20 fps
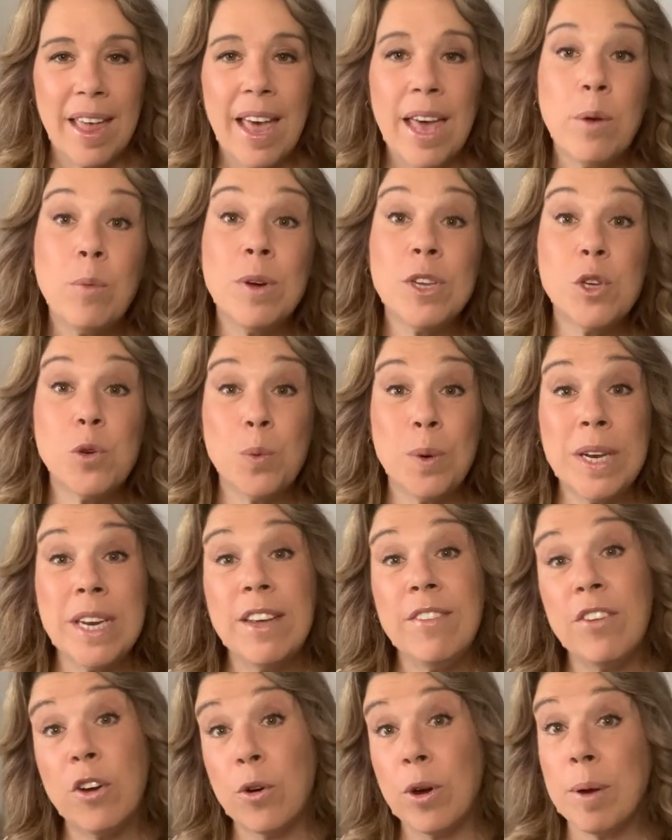And what's
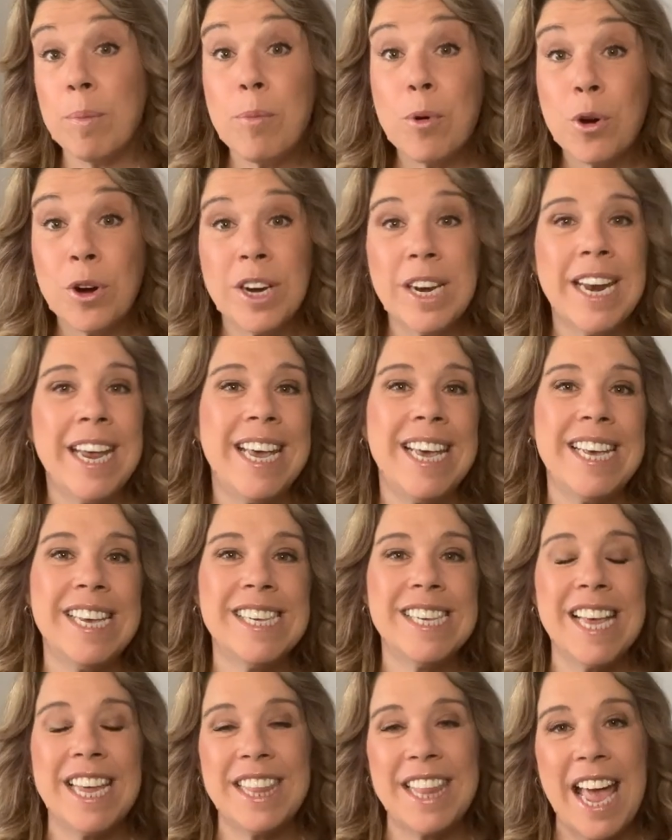really very important
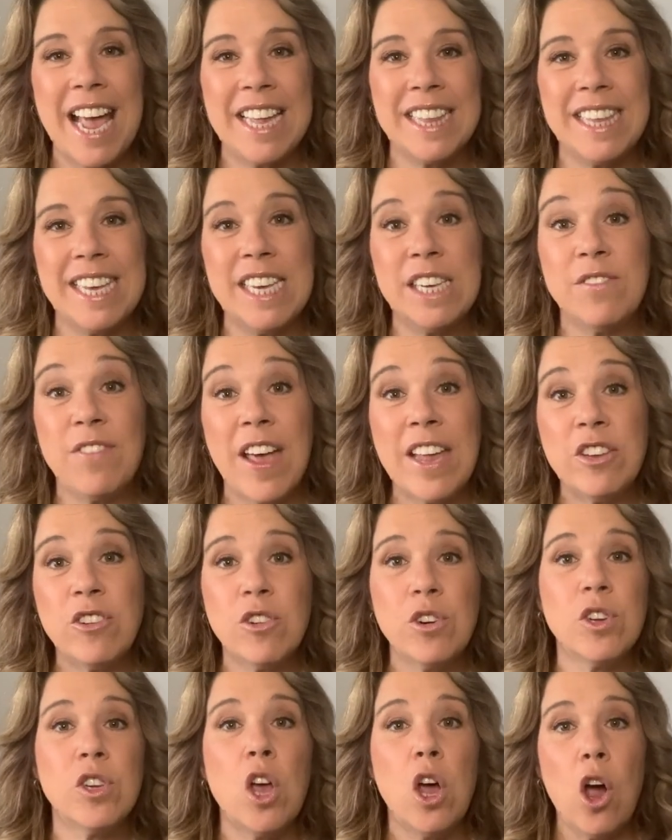is that these
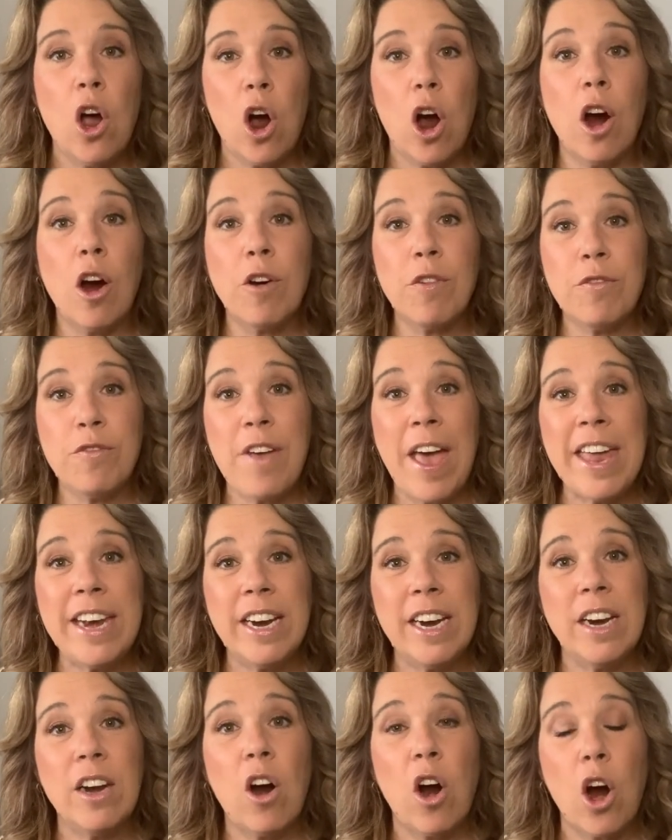vendors are
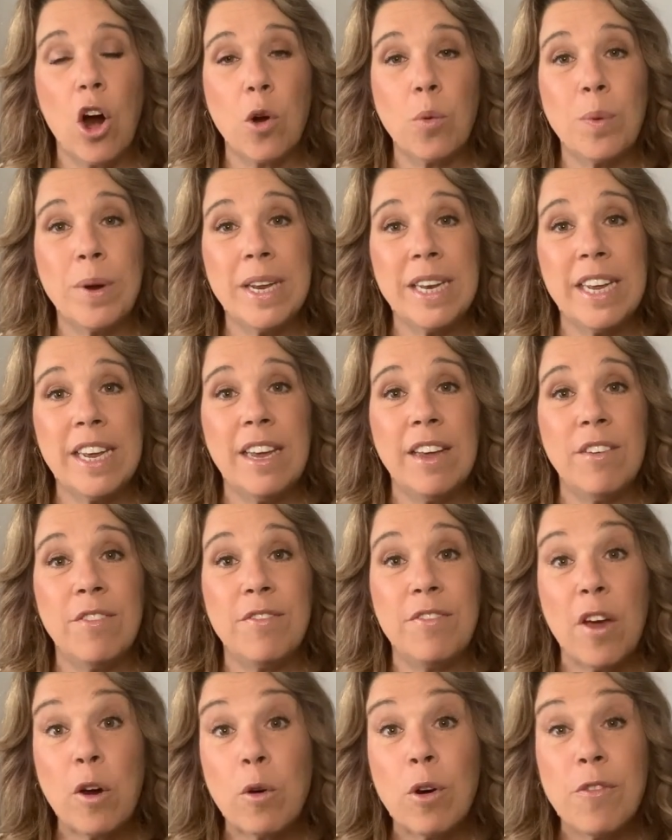vetted, are really
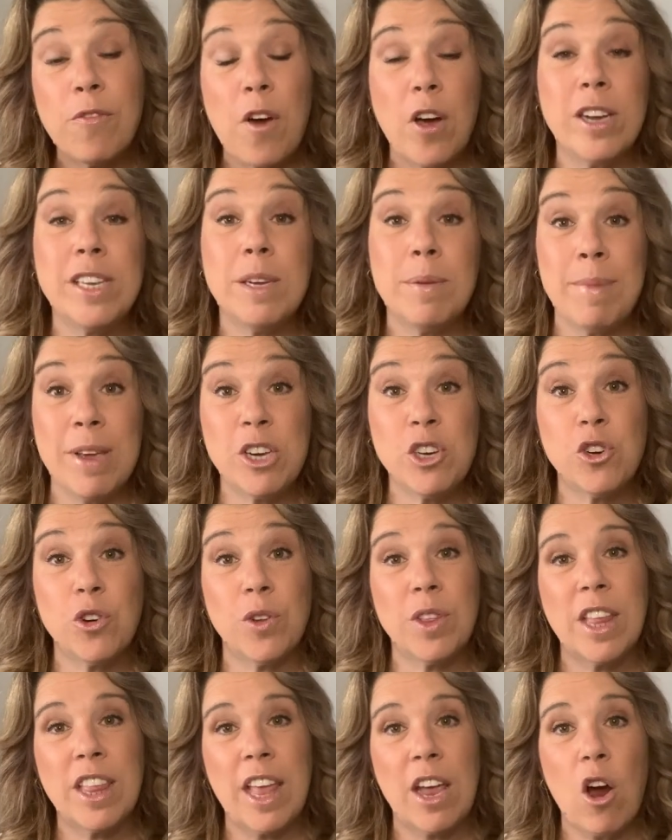verified to make
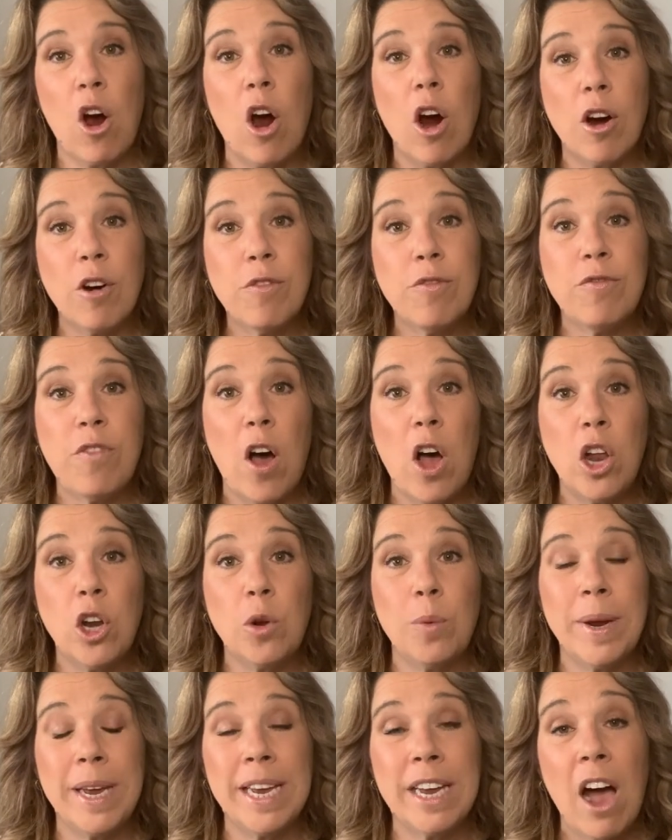sure that they are
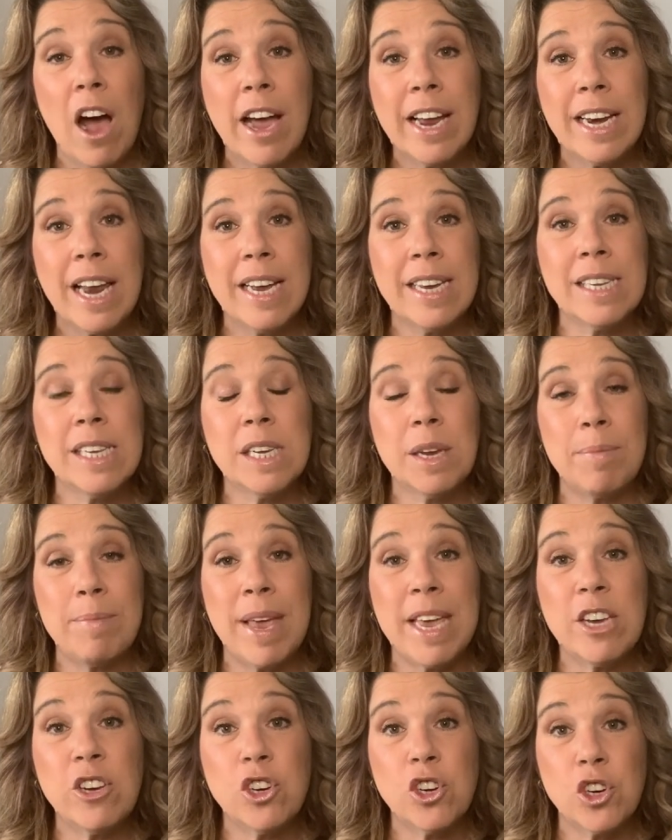following guidelines to
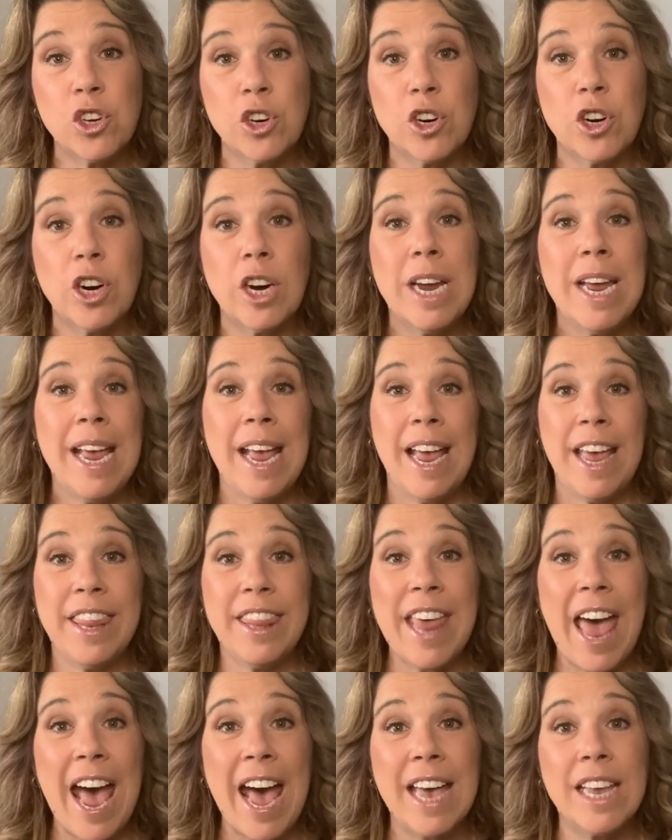make sure
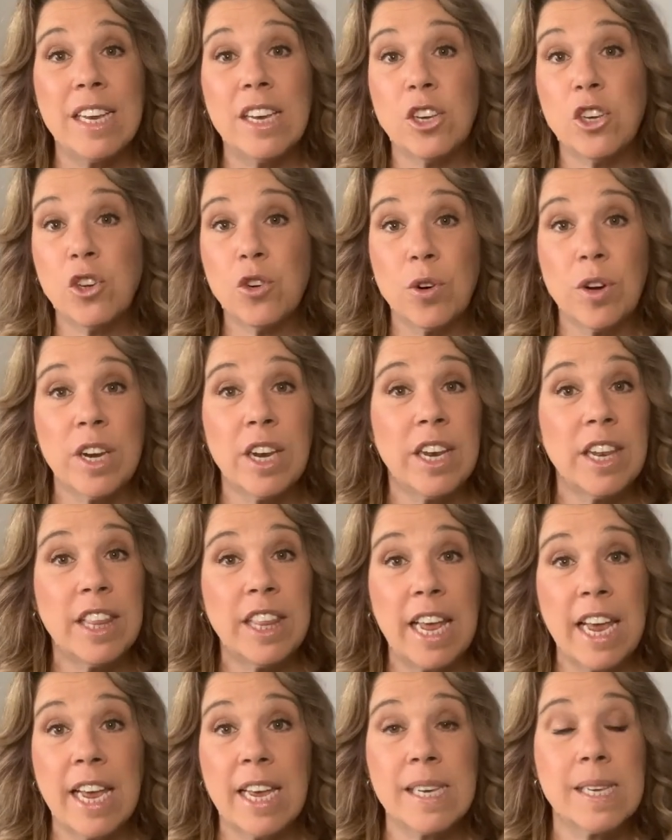that certain
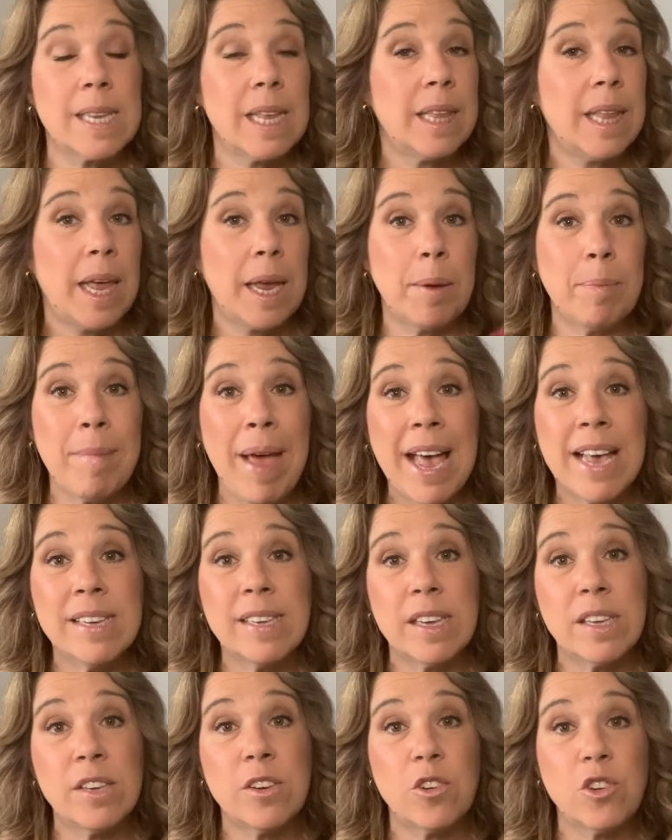things like
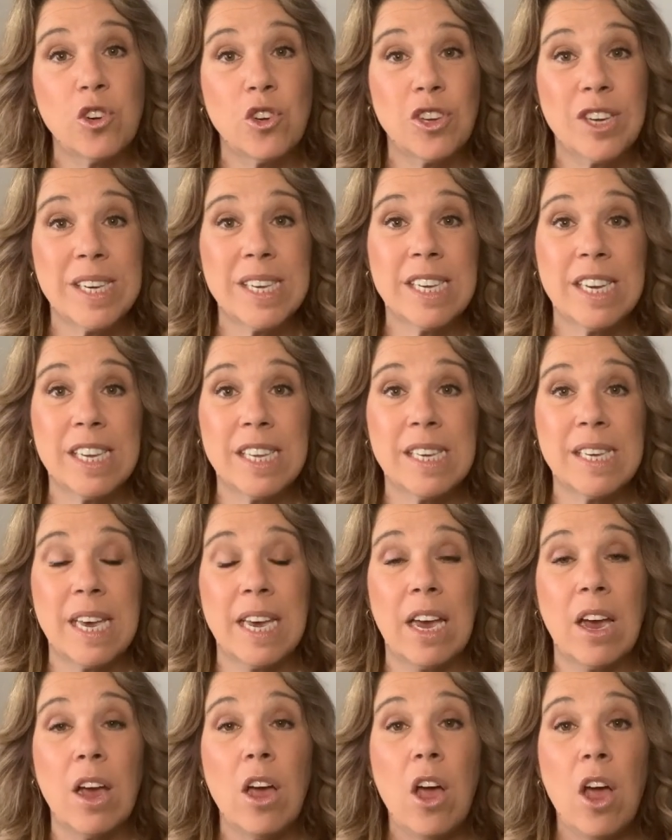masks and social
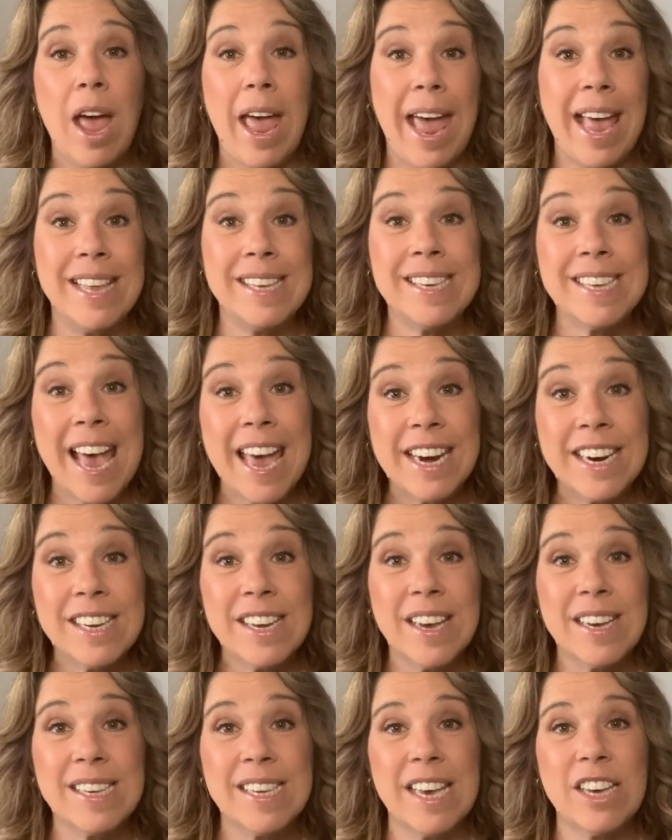distancing and
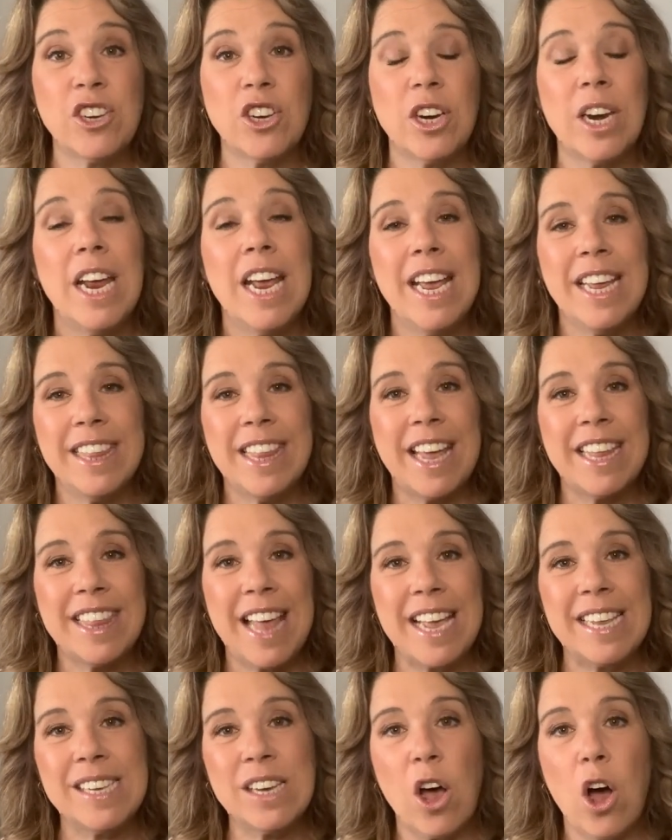sanitization, that
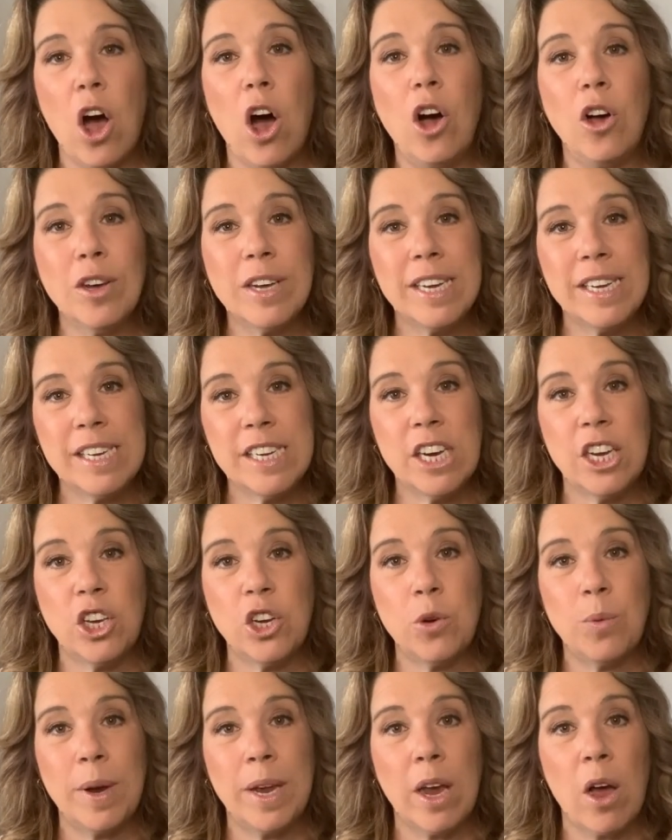that's all
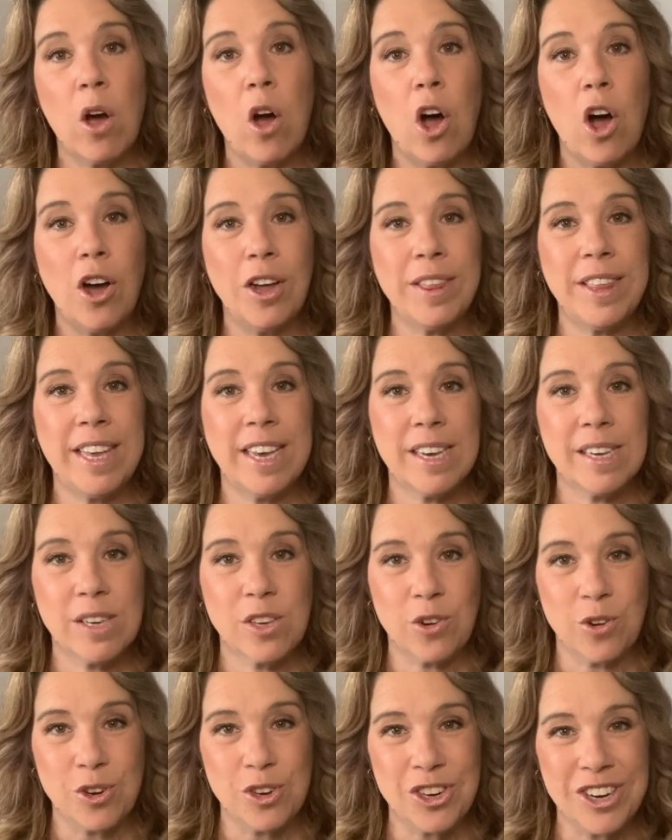continuing on the
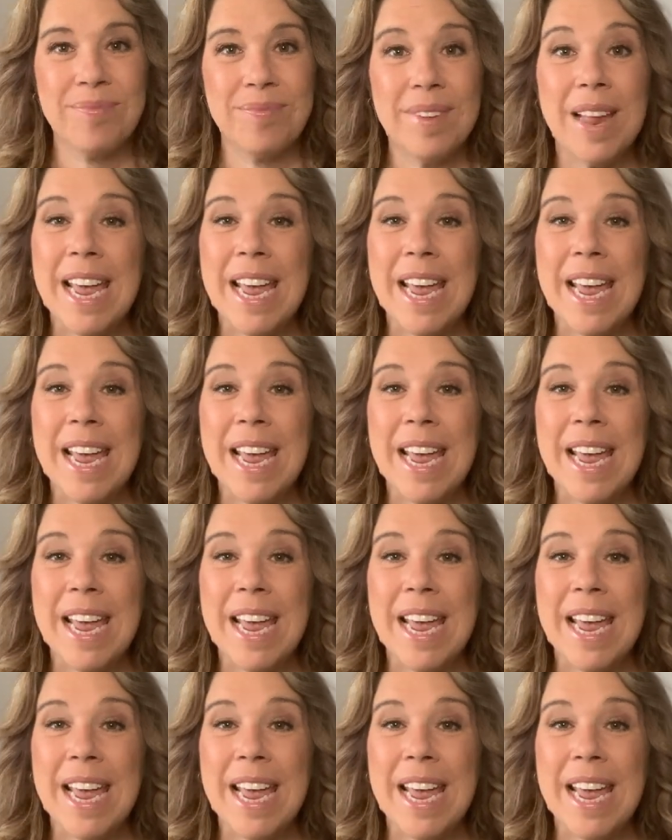excursion.